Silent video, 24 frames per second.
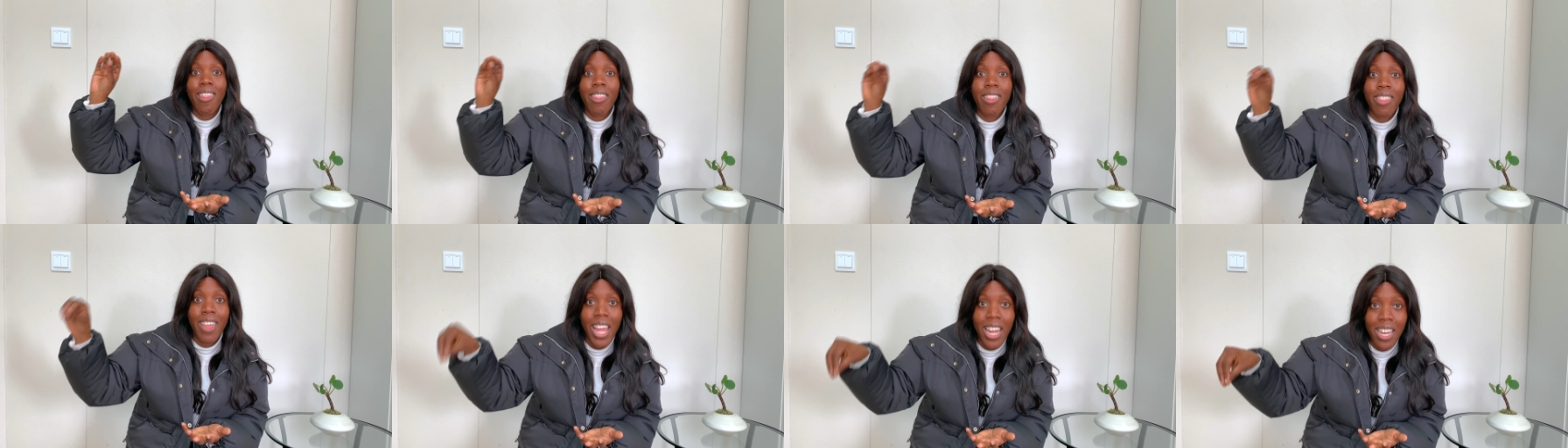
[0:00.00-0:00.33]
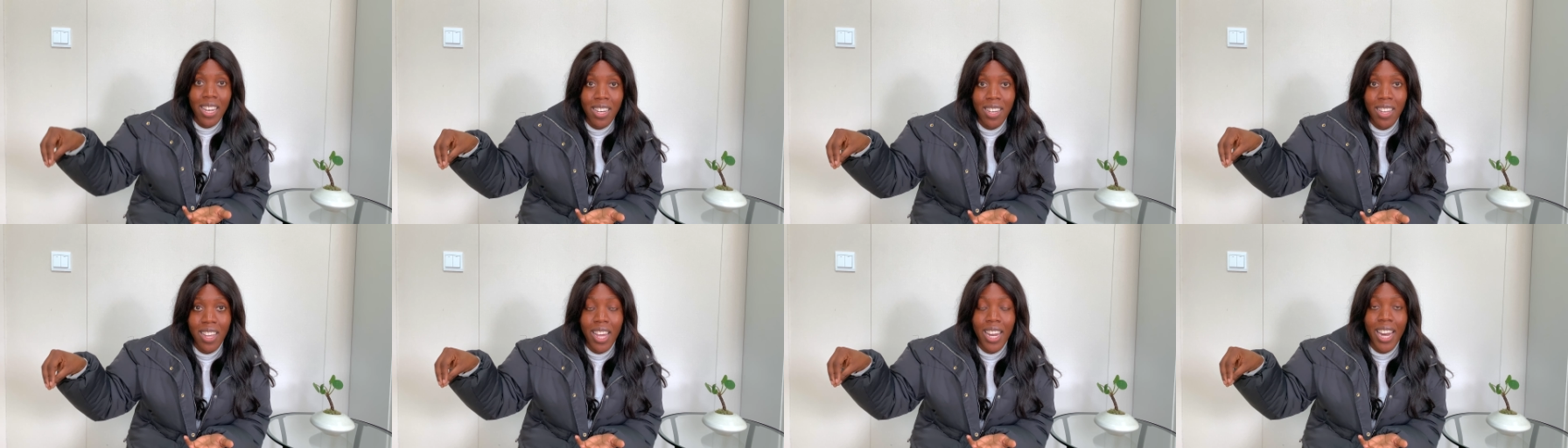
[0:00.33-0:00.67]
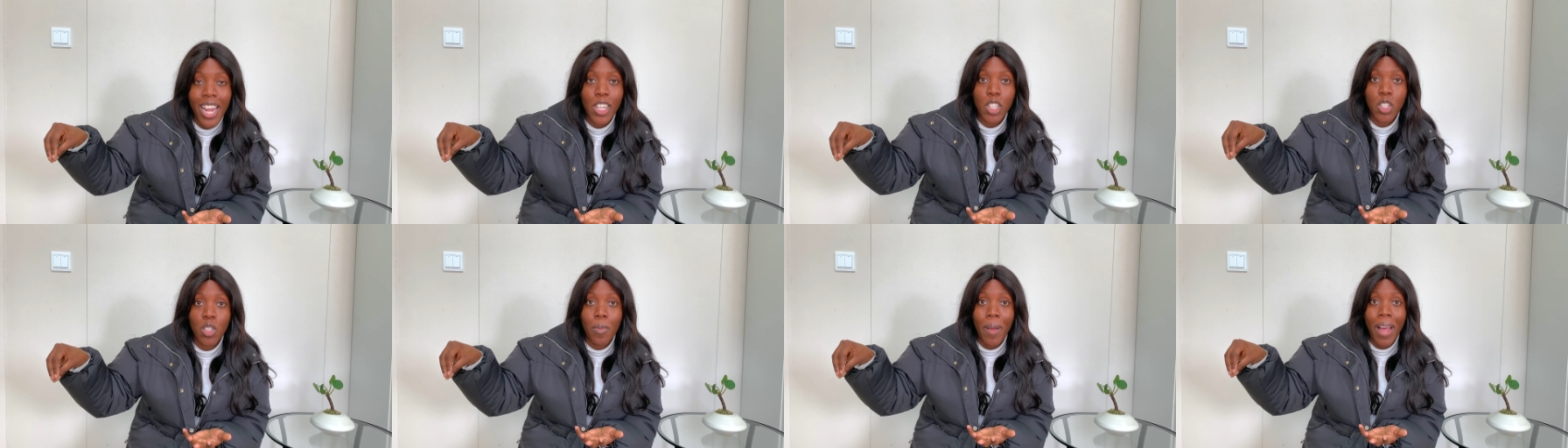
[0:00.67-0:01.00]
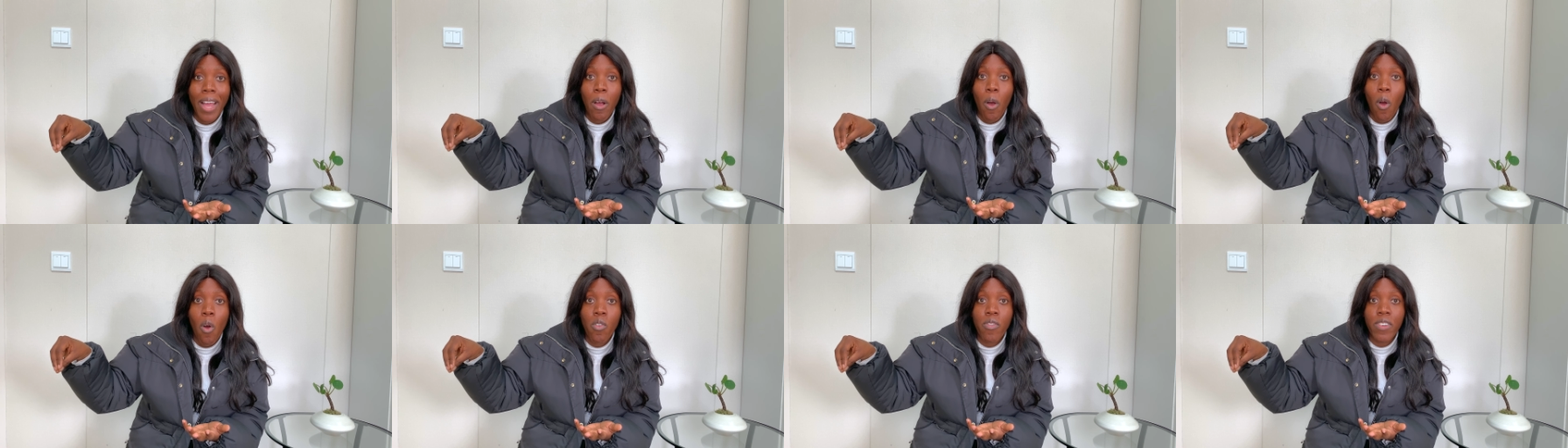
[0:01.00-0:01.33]
Then can I do my
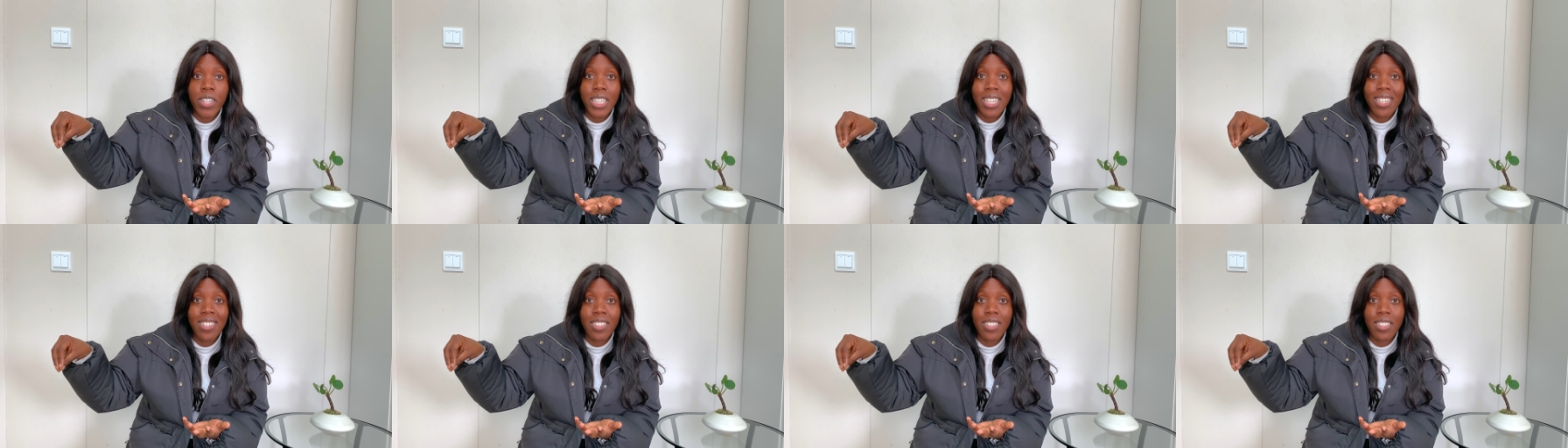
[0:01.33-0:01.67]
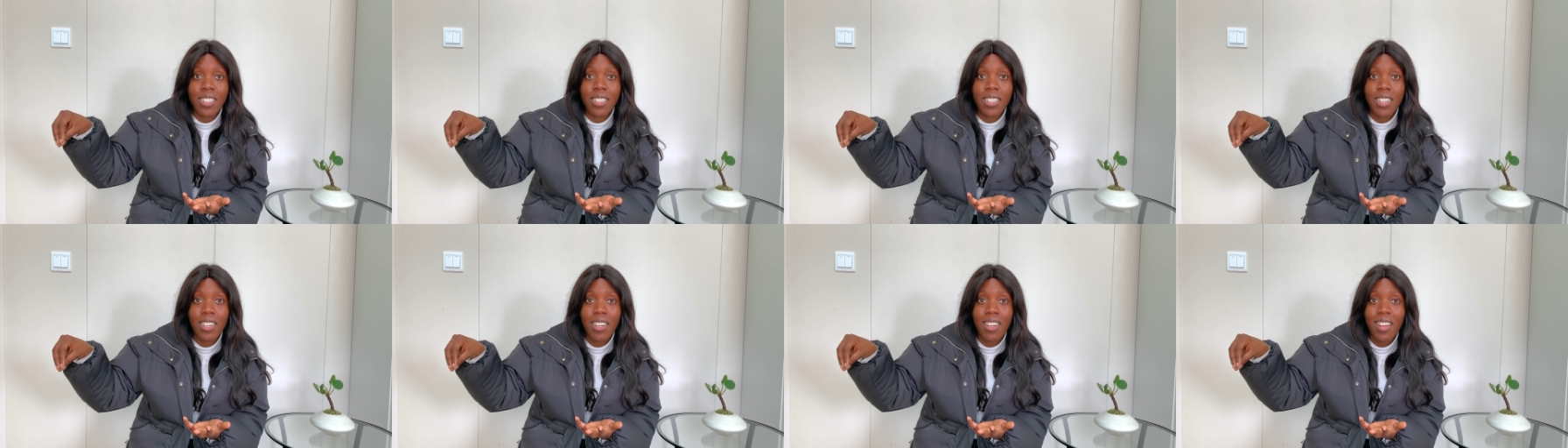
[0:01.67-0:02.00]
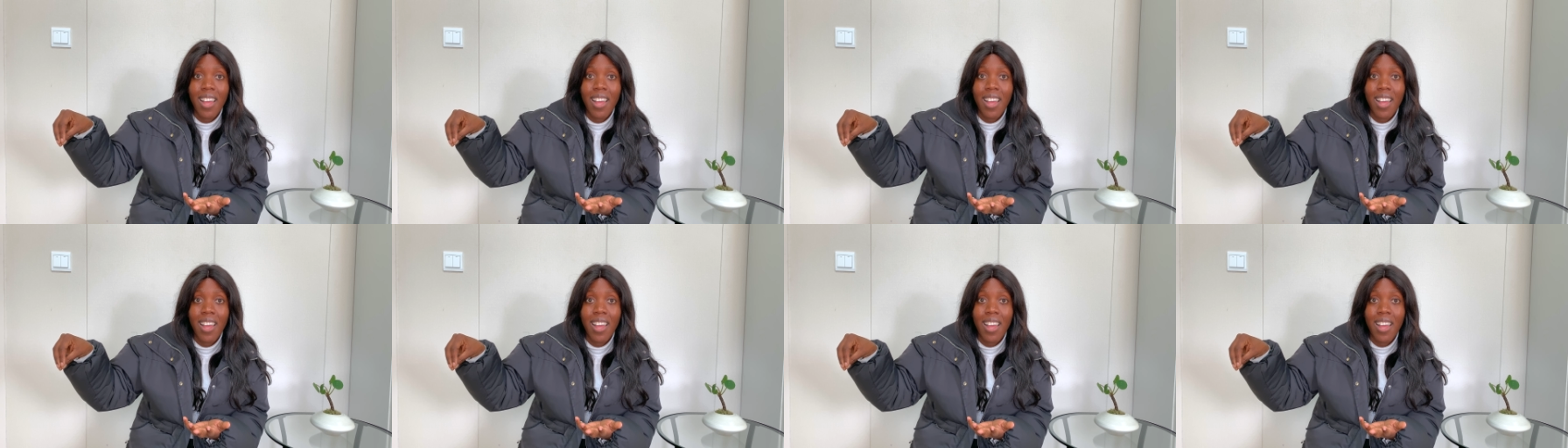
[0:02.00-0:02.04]
COVID test?